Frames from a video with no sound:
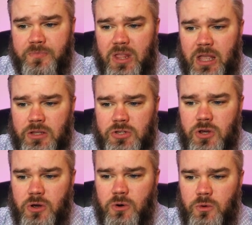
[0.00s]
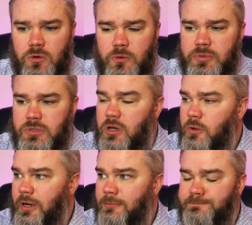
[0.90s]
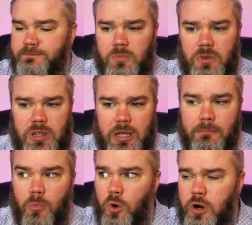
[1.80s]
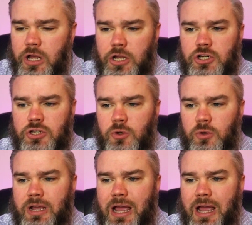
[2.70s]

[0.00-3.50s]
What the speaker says: And so, oops, other way. The mortgage is only